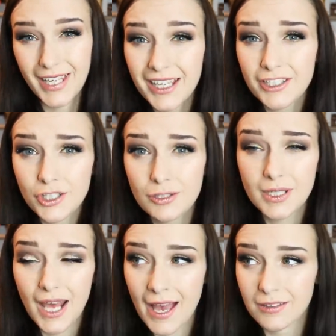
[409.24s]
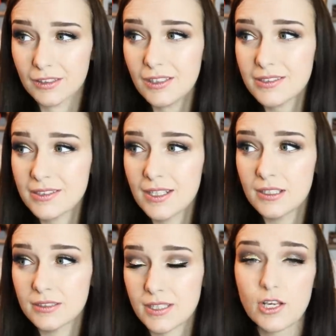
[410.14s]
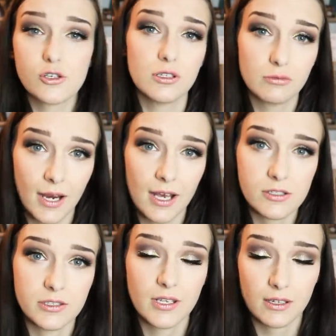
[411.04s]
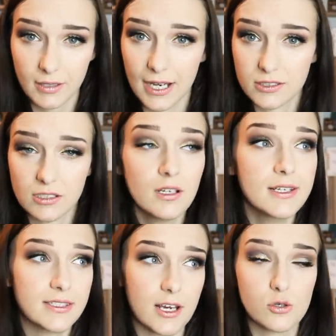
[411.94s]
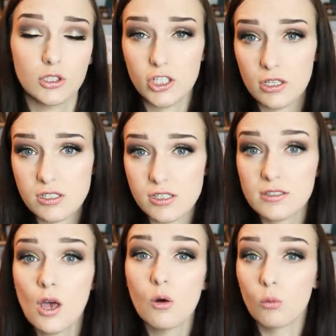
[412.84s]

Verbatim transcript: In human adults, sexual arousal, sexual urges,